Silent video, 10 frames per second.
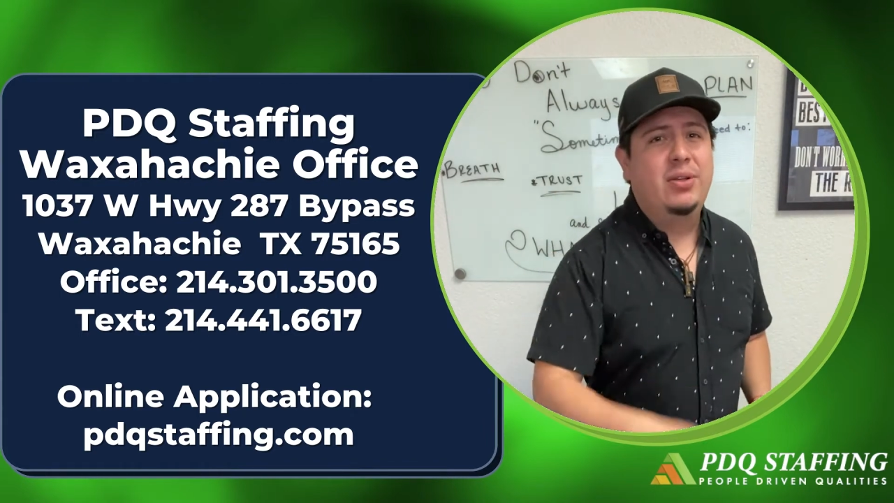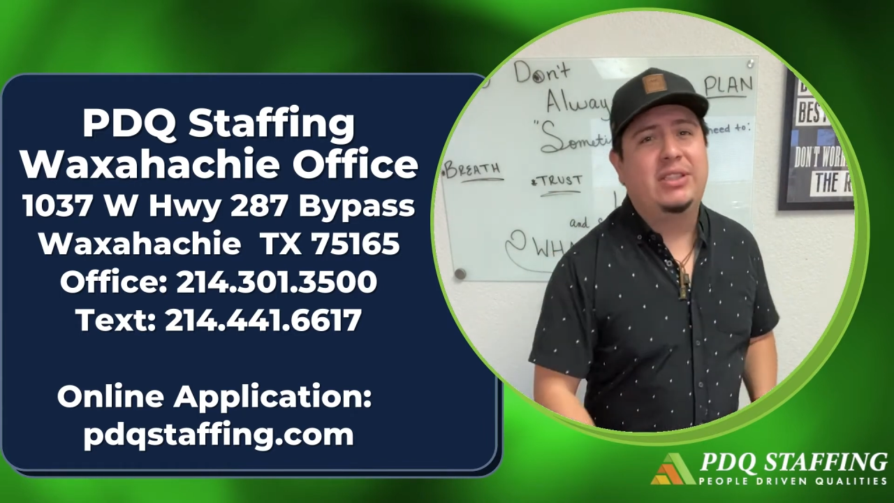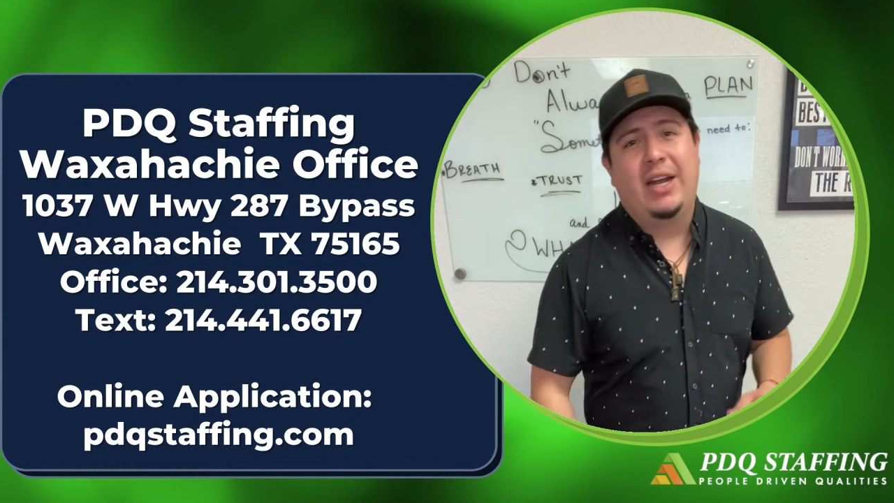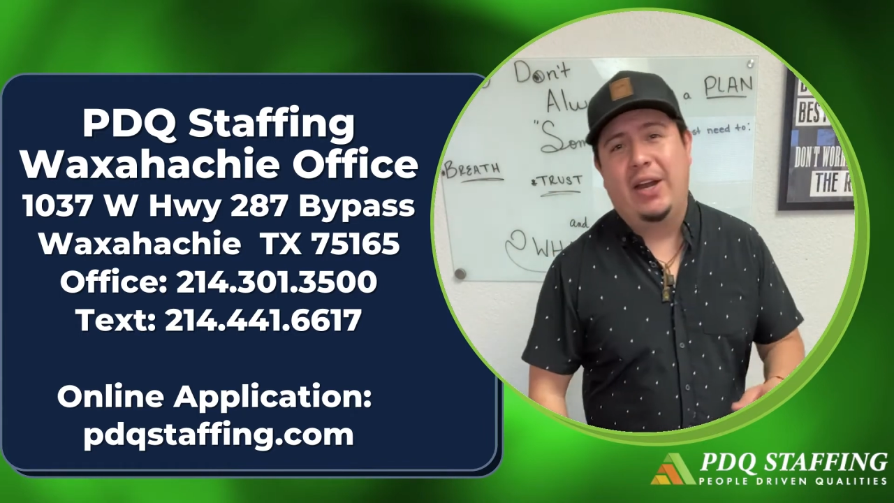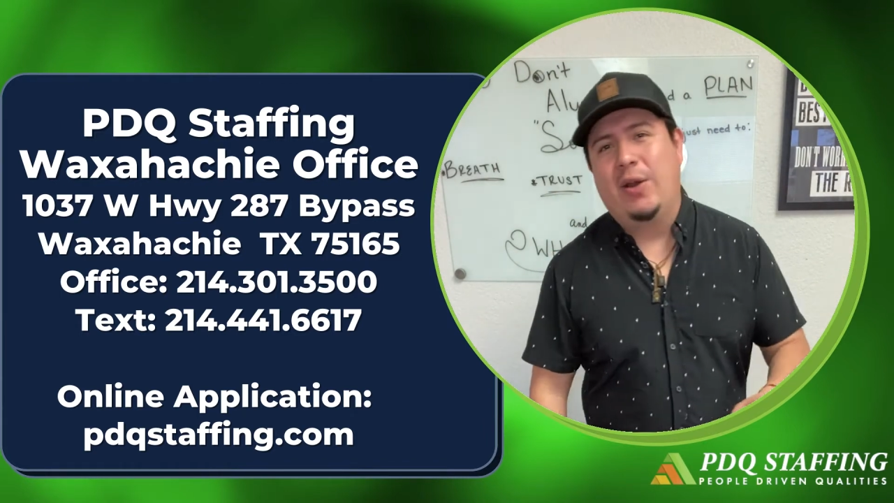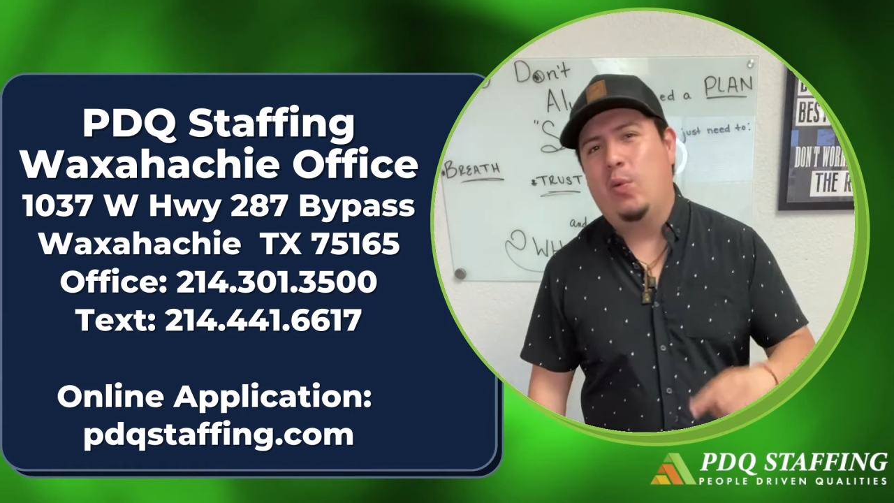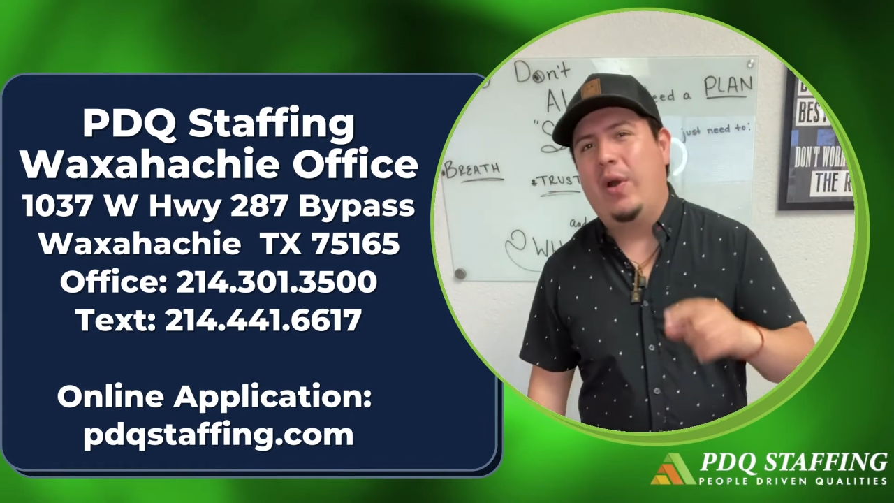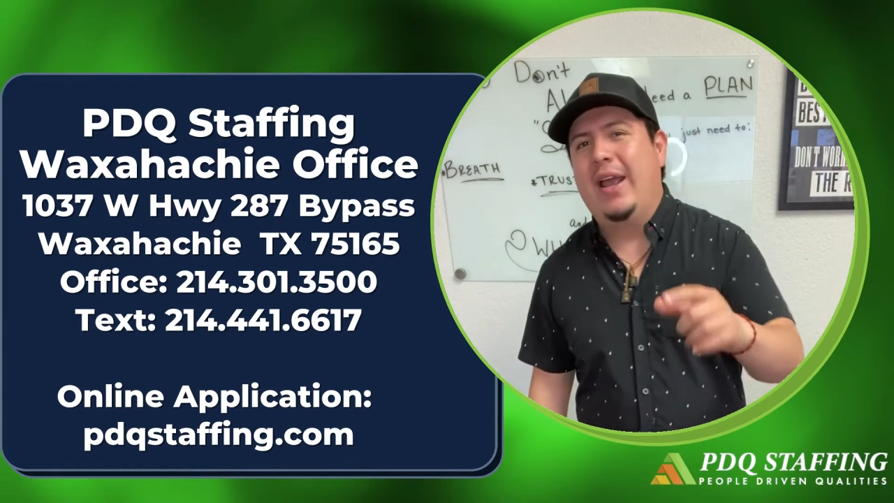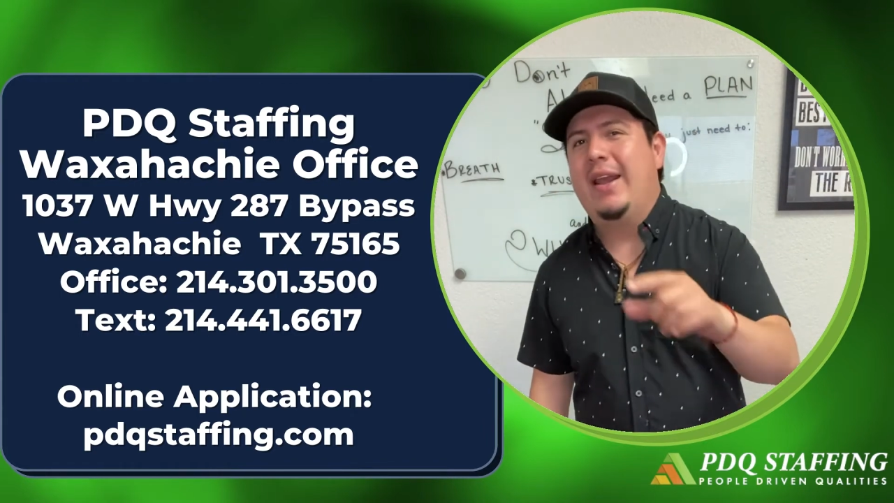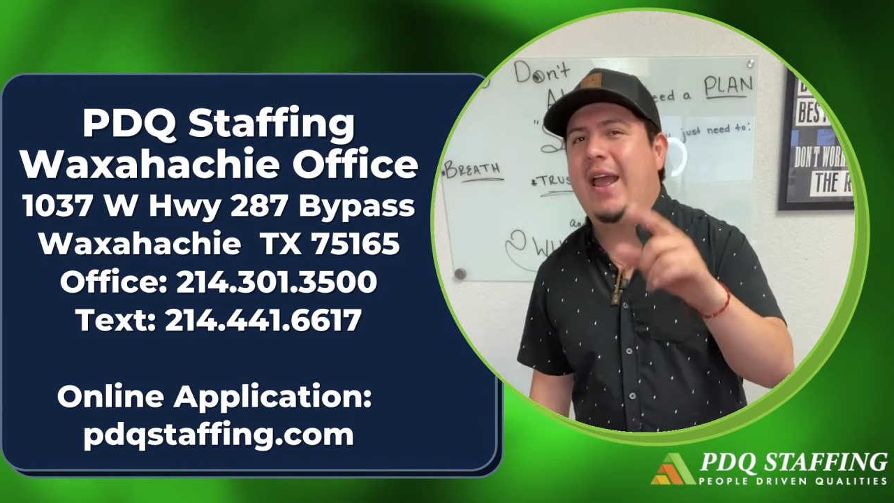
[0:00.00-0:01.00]
is hiring
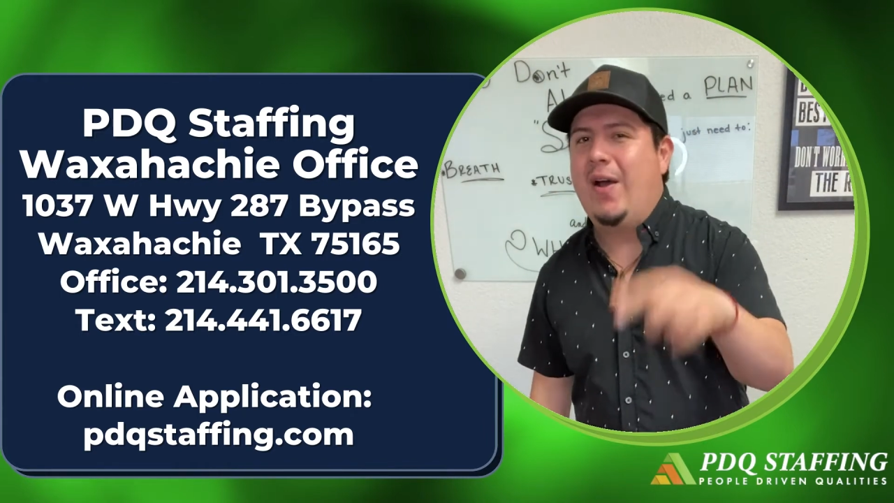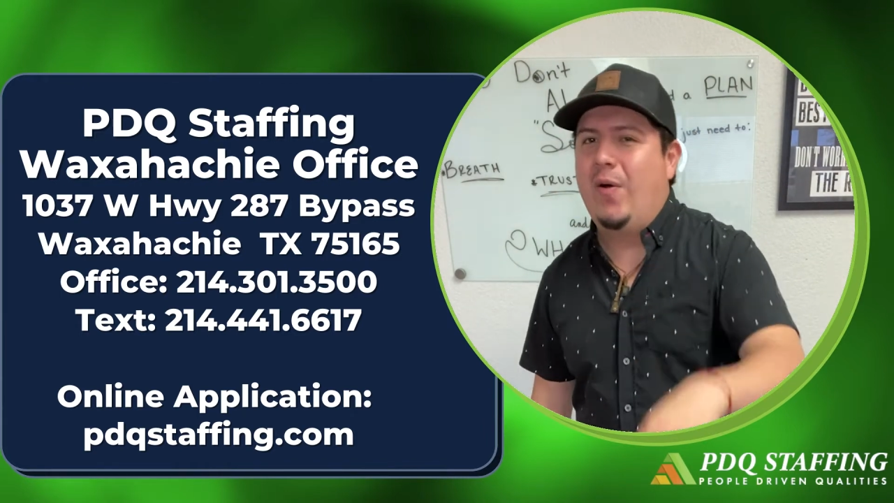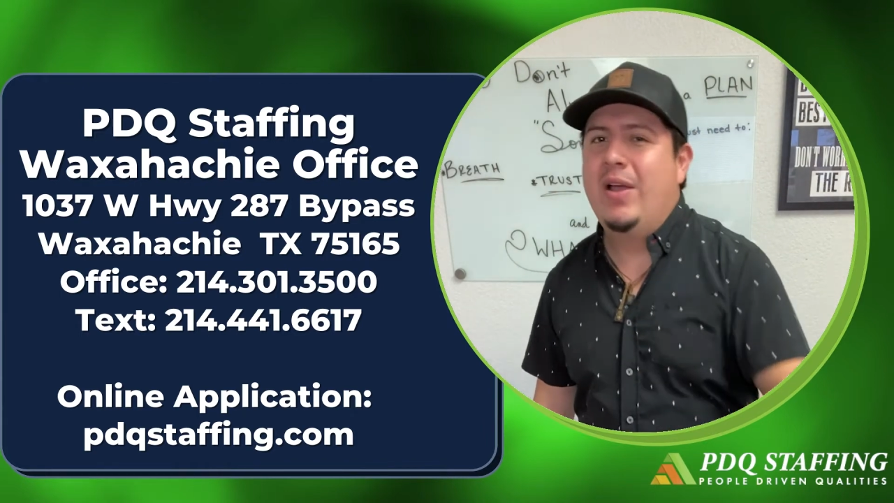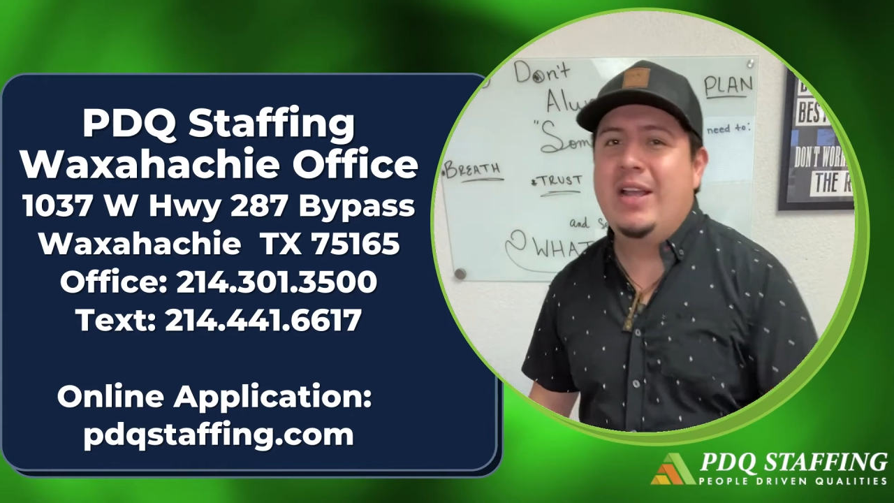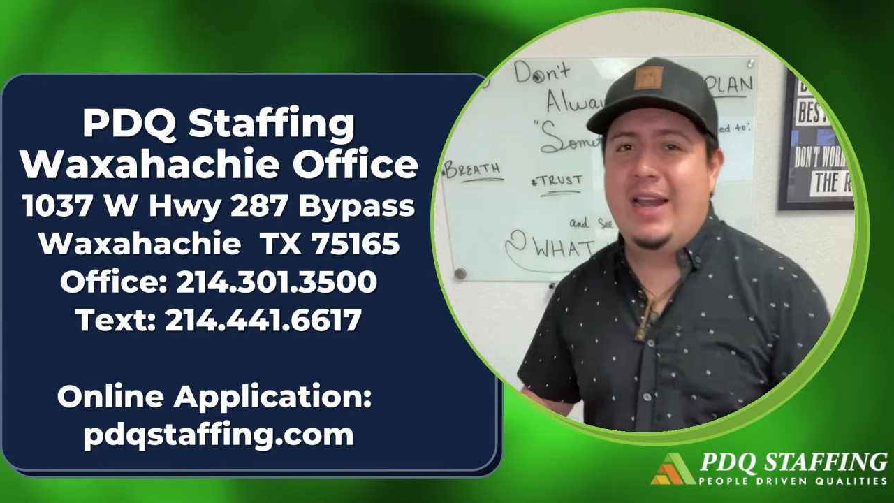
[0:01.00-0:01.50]
right now.